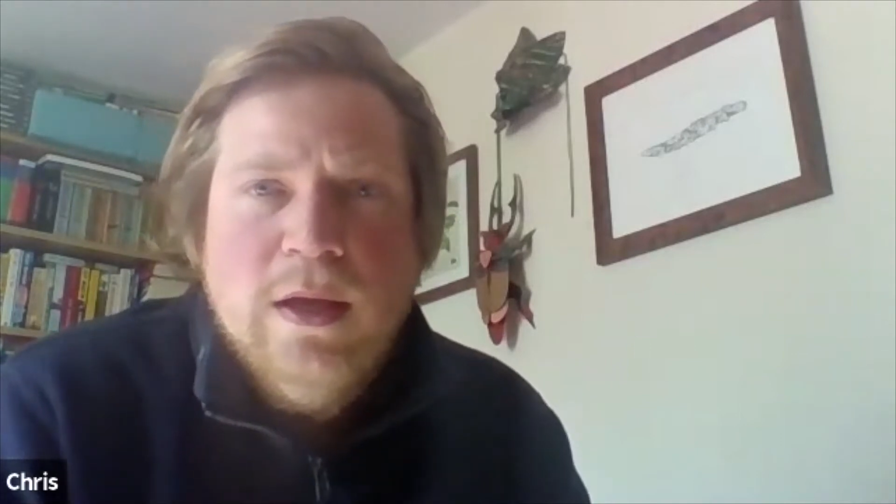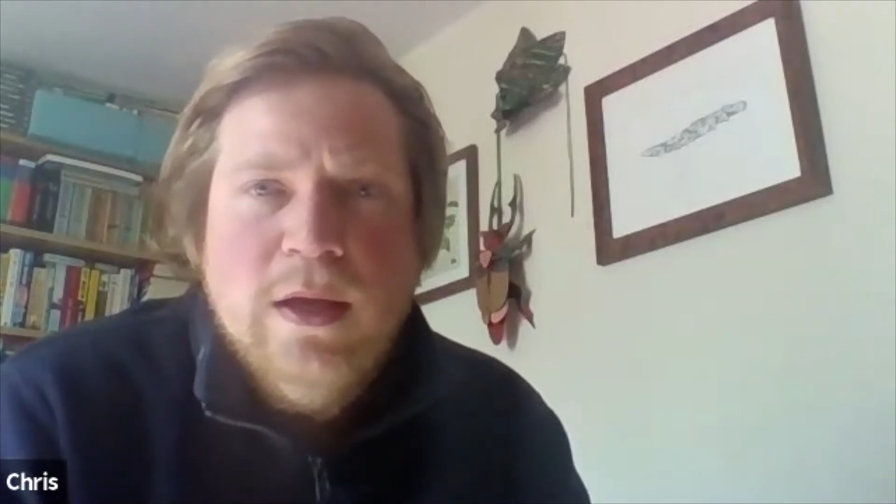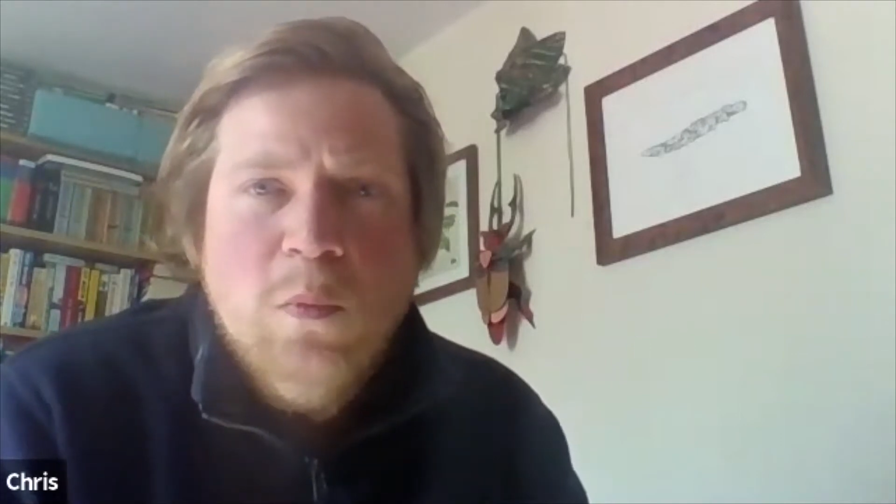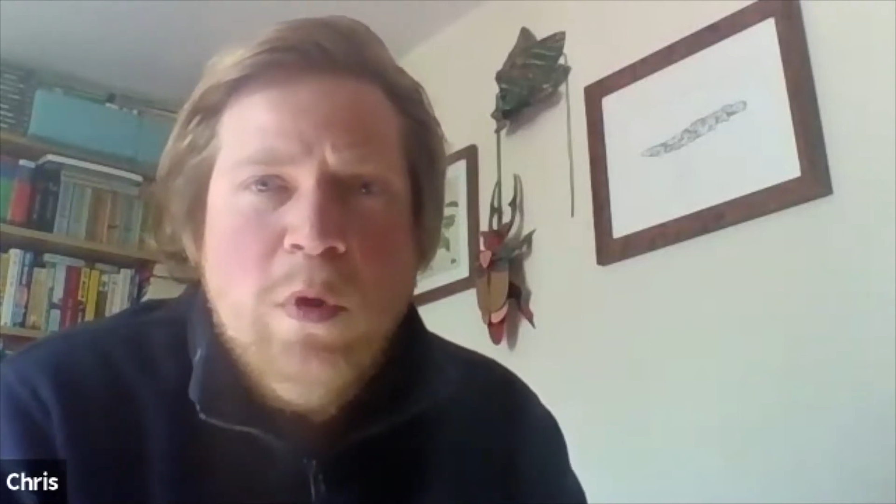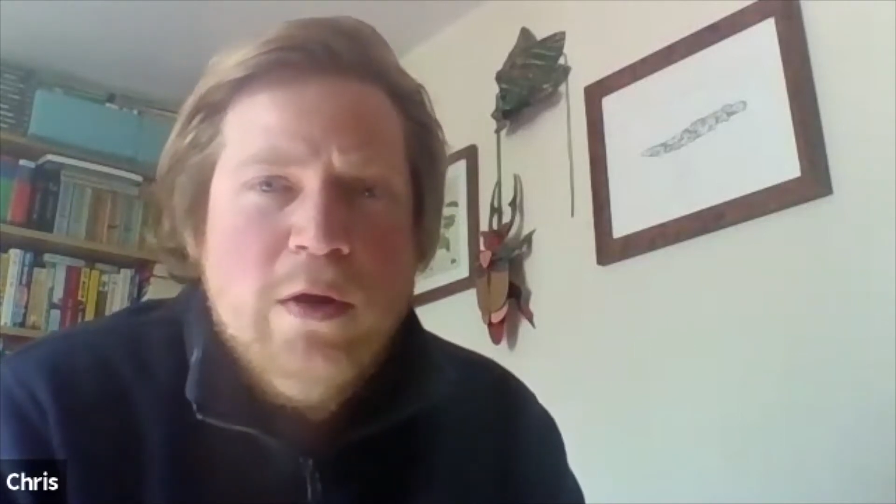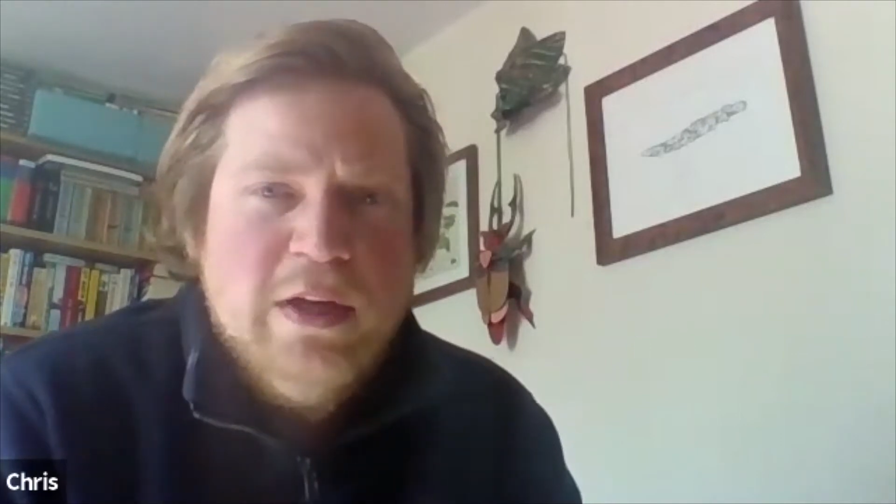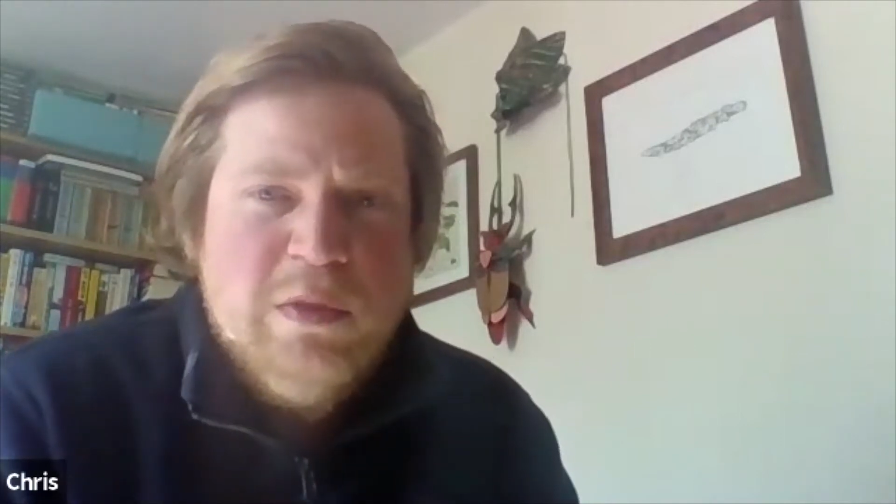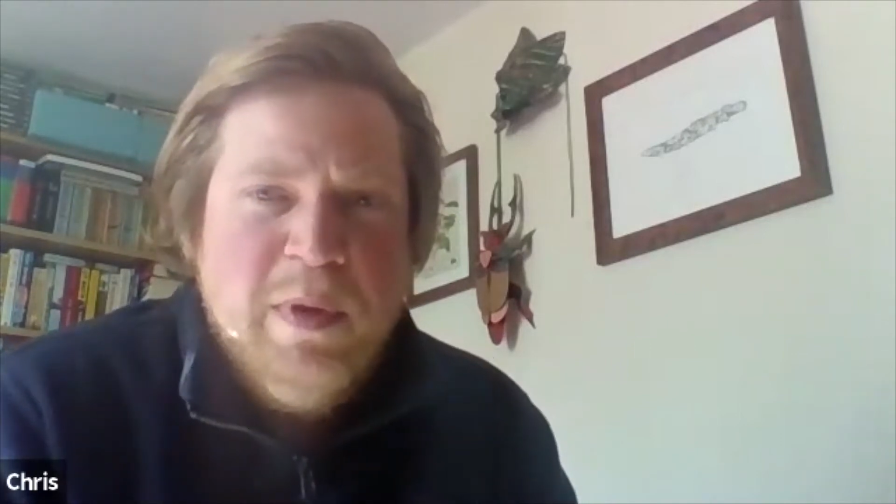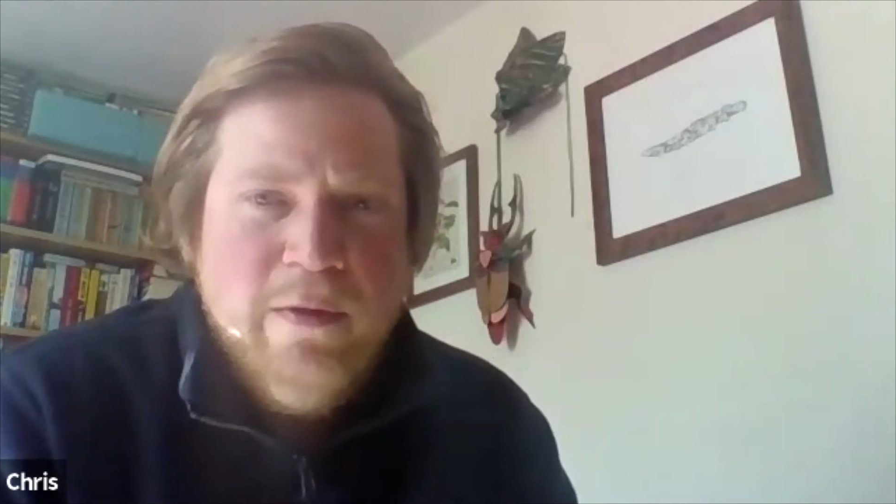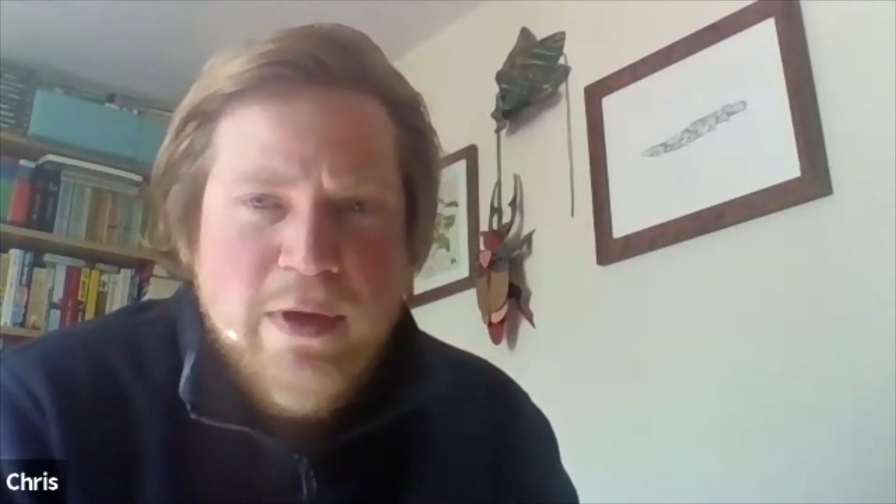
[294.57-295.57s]
world
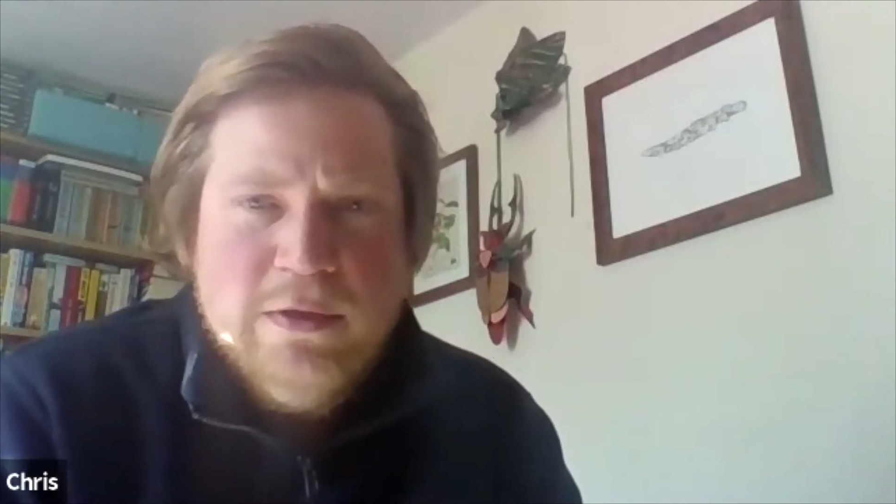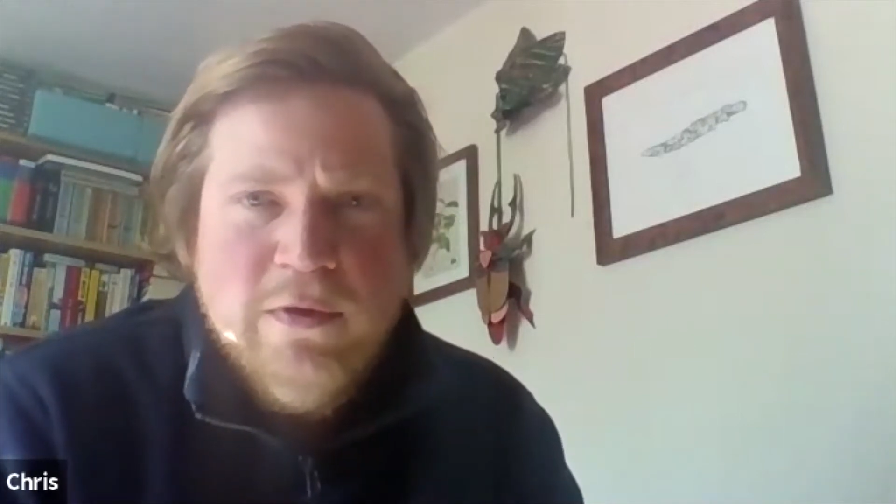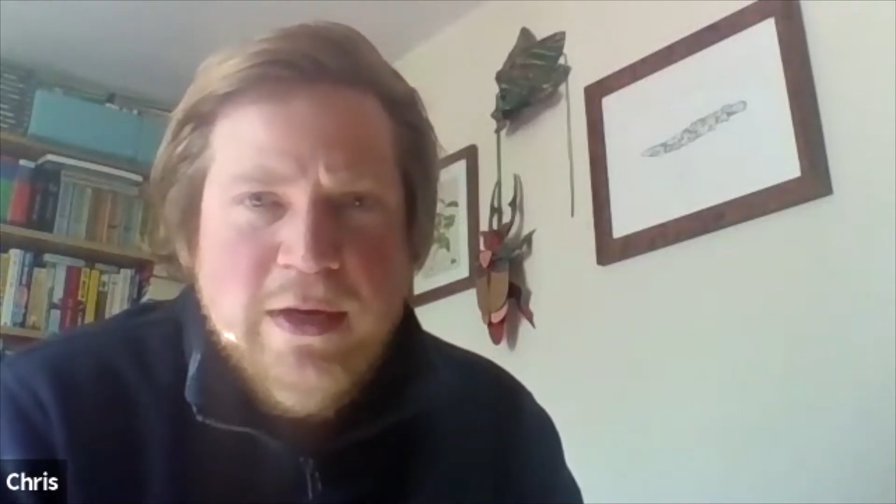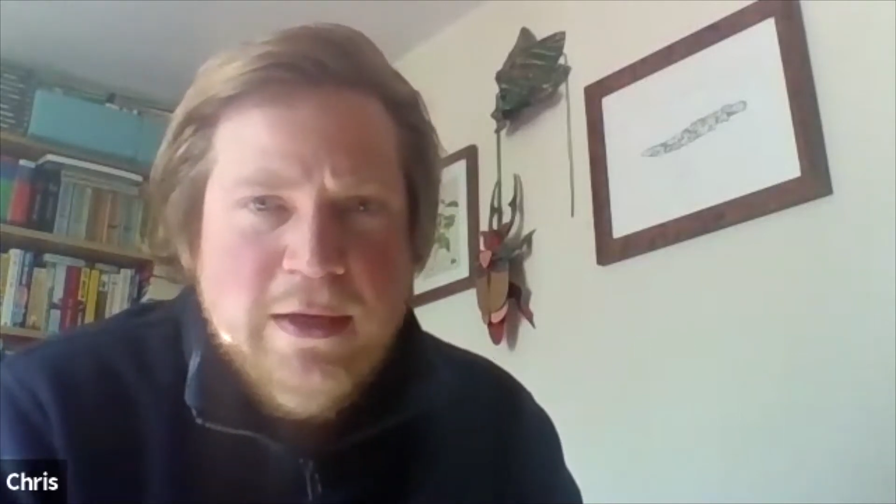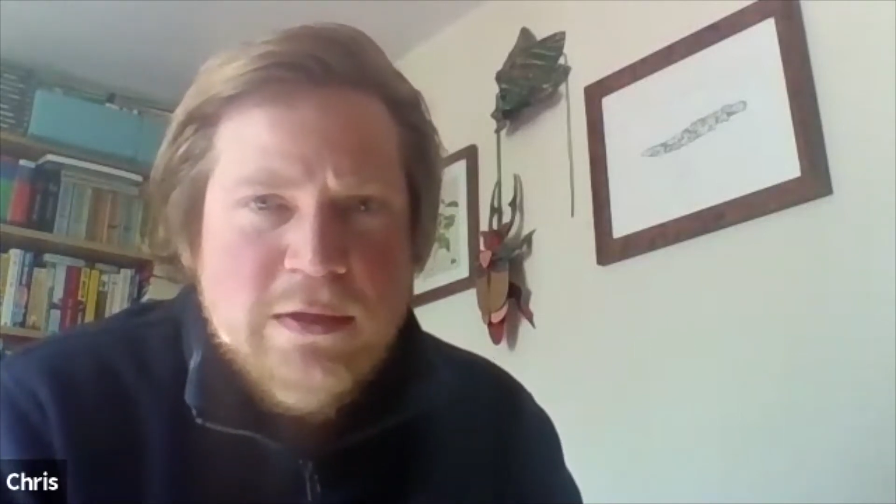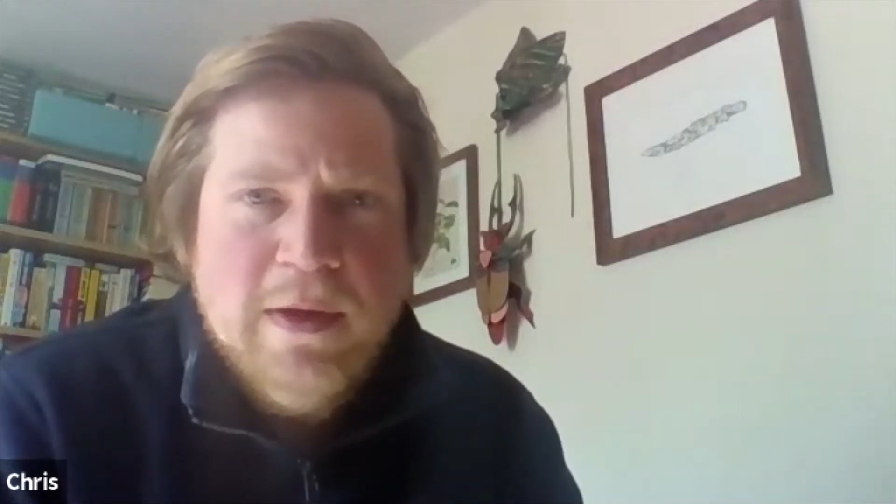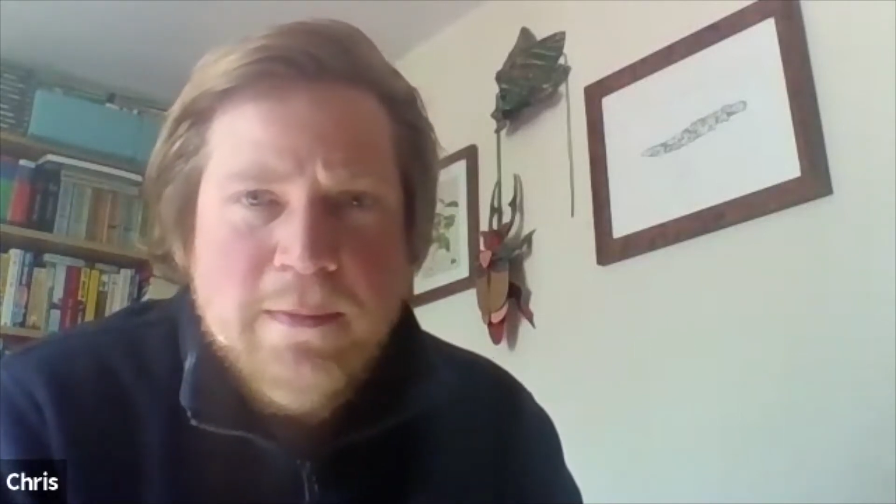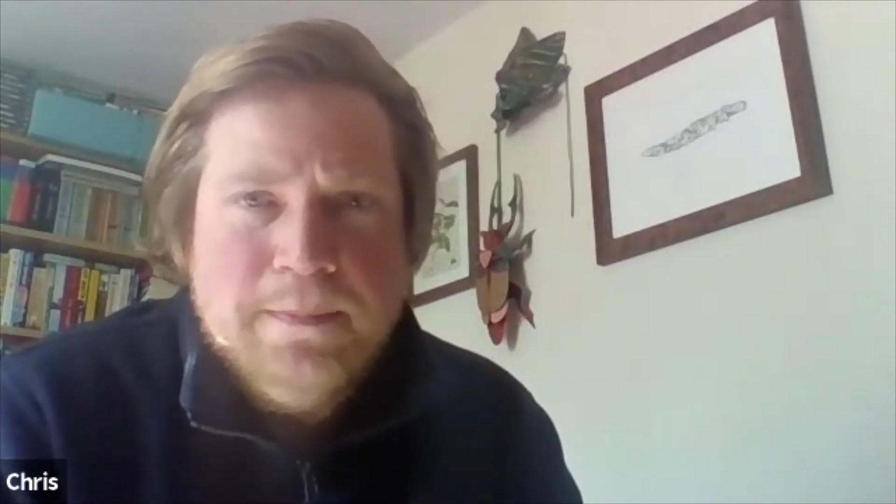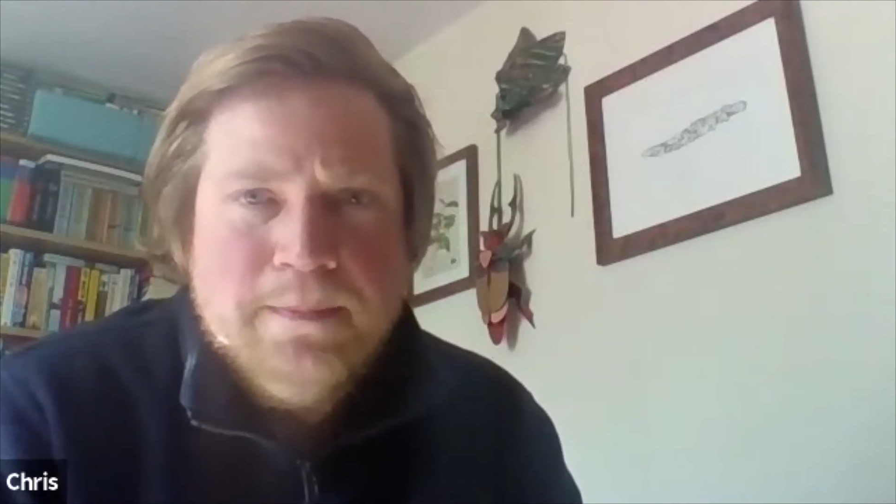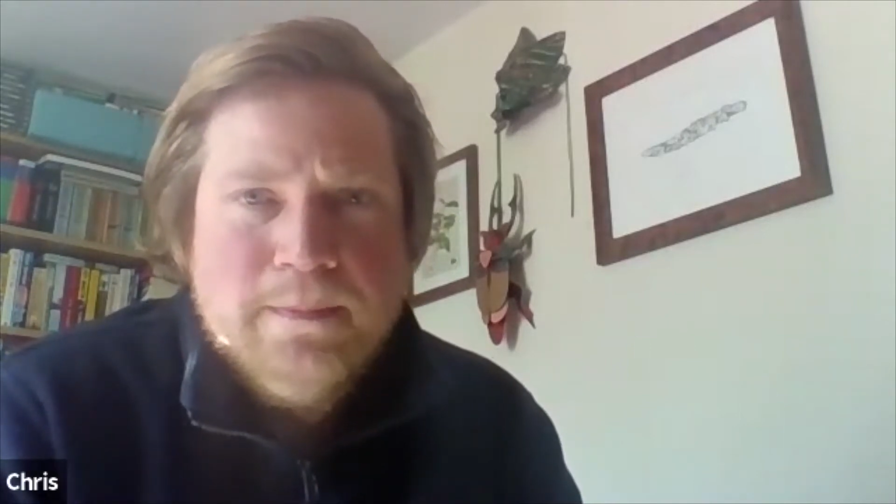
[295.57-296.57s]
experience really as well.